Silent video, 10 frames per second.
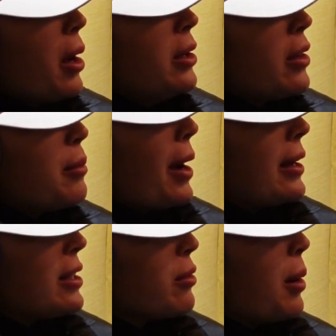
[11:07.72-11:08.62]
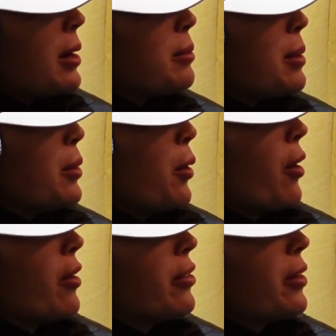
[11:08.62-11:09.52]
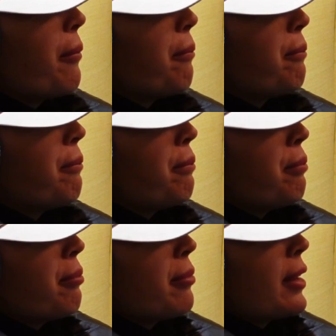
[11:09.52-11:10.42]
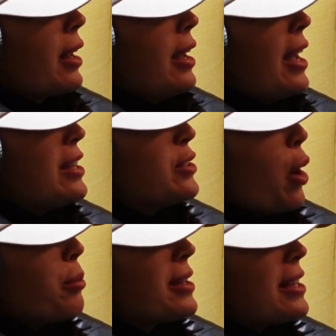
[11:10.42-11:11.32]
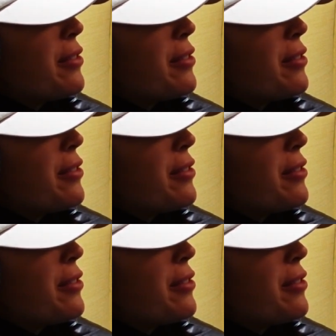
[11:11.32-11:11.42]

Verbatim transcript: but another man he's reminded me more of. Mm, that's great. His top says